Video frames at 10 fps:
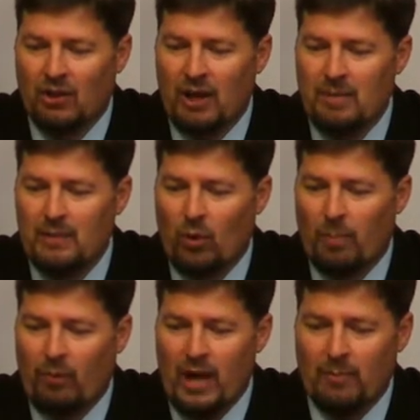I be more
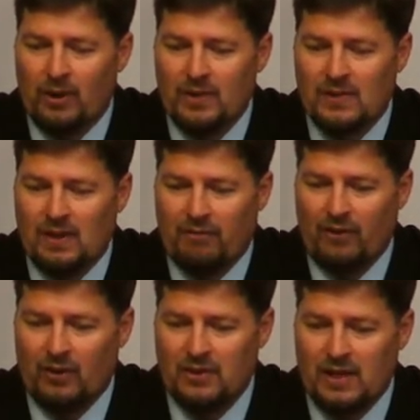blameless than the
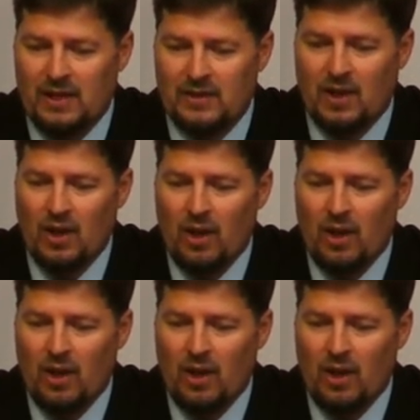Philistines,